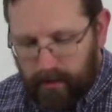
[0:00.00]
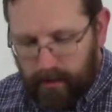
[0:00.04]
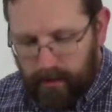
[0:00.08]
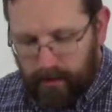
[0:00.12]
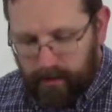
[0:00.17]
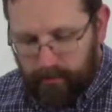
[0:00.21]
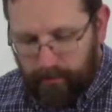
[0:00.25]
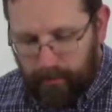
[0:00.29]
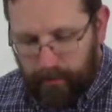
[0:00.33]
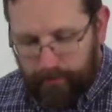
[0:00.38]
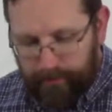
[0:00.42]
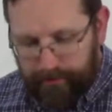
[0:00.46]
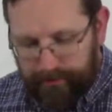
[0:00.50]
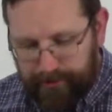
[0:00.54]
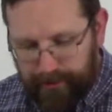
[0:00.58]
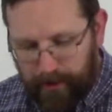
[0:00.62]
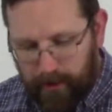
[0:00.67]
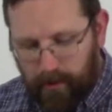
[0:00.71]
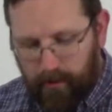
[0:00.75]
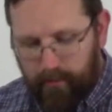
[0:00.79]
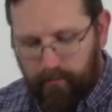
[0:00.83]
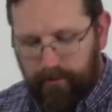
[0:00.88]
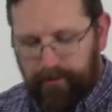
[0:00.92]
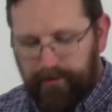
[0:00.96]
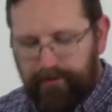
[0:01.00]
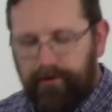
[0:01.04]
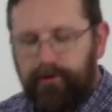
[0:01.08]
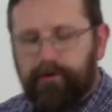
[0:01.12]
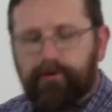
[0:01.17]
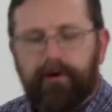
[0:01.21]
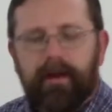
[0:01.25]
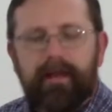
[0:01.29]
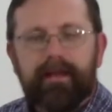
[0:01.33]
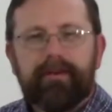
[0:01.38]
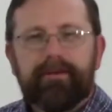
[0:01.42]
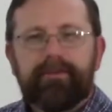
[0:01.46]
So we will start with the
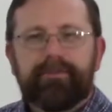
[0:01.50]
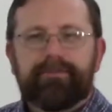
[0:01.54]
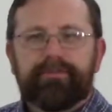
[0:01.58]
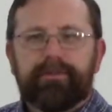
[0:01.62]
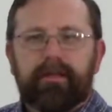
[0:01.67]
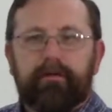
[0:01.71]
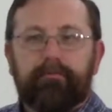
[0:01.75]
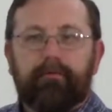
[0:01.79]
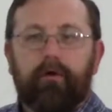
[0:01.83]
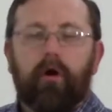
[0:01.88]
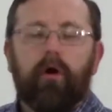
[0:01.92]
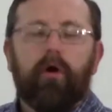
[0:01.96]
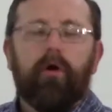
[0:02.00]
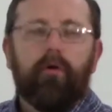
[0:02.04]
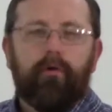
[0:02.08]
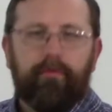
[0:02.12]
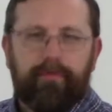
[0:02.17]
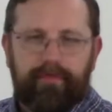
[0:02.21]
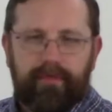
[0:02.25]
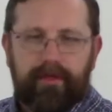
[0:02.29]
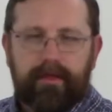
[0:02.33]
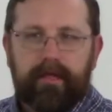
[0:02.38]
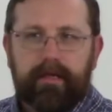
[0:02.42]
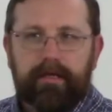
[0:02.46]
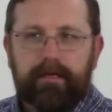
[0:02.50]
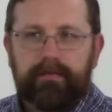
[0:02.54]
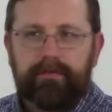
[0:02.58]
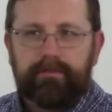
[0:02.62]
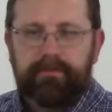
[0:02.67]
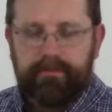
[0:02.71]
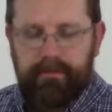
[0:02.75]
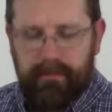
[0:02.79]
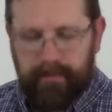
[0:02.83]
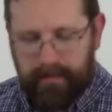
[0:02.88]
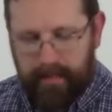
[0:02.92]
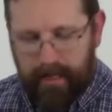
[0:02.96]
greatest of all
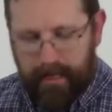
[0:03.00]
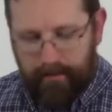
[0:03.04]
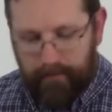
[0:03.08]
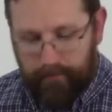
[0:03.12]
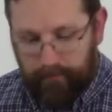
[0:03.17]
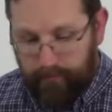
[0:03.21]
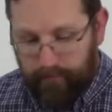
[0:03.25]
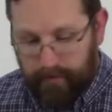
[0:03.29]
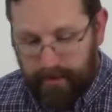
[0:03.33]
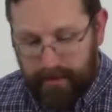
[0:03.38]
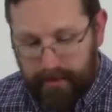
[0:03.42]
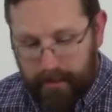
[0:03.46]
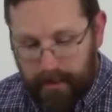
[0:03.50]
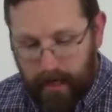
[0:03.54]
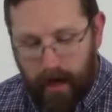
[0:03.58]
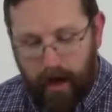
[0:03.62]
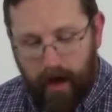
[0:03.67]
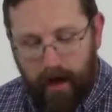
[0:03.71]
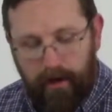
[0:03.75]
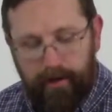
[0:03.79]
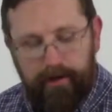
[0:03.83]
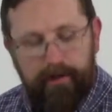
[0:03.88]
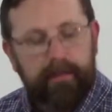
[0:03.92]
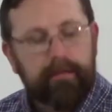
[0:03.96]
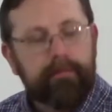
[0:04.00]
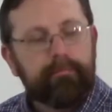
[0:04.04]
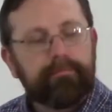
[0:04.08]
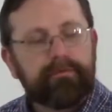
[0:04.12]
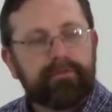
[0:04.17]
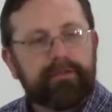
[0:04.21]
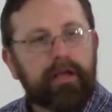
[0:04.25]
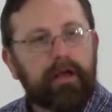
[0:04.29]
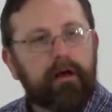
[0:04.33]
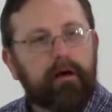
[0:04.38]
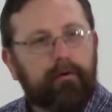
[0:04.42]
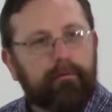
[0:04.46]
things, and that would be God
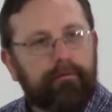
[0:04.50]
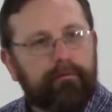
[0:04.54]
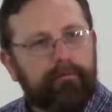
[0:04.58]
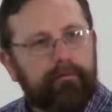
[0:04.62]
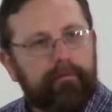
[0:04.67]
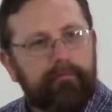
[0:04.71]
himself.